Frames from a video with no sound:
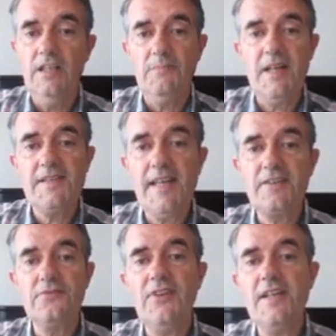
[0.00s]
By
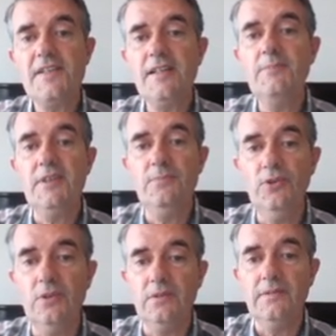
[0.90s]
sacrificing a bit
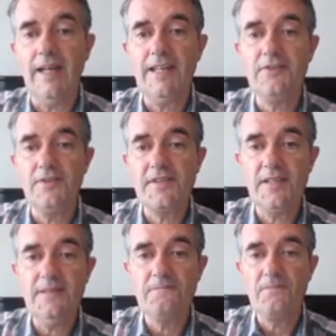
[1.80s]
more
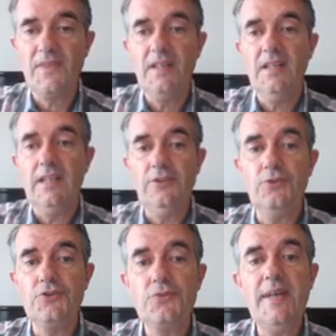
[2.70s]
accuracy in
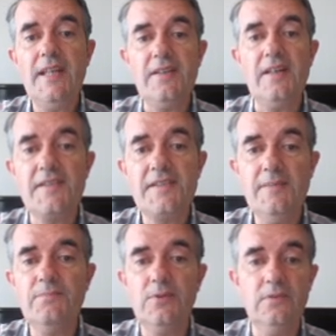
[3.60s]
order to obtain a
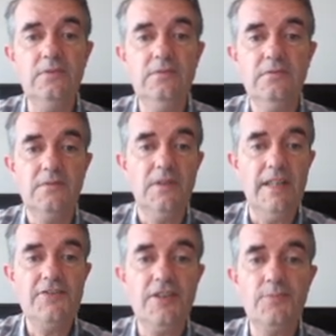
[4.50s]
simple
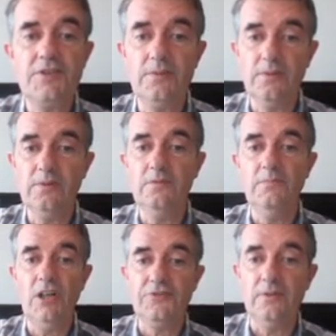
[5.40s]
interpretable
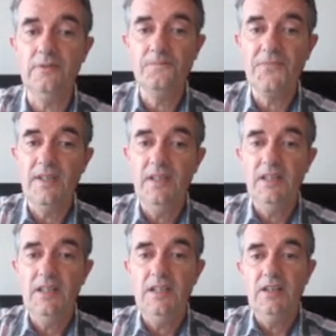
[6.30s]
model,
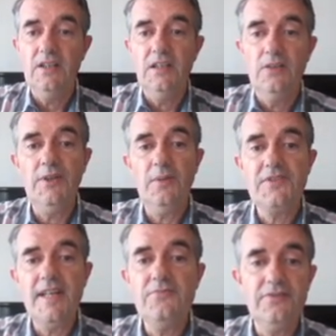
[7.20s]
we
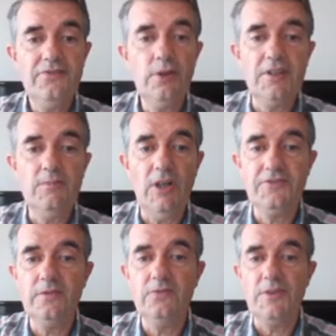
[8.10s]
obtained the following
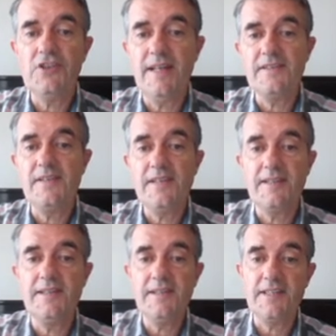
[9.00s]
model, which has a
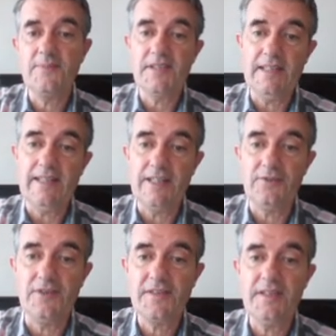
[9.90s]
66%
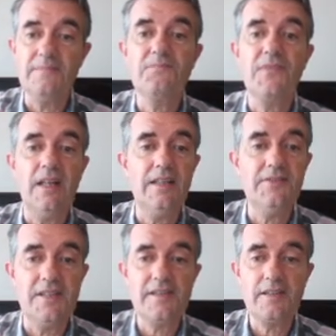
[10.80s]
accuracy and
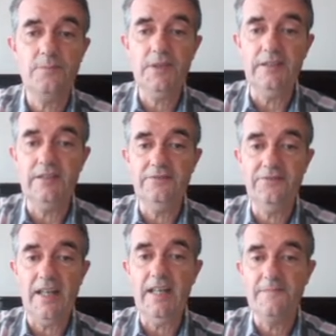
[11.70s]
is completely
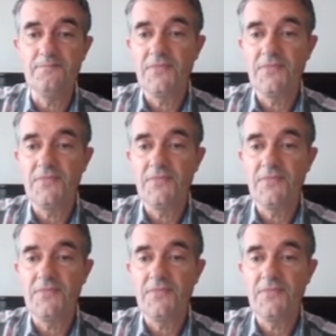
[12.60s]
fair.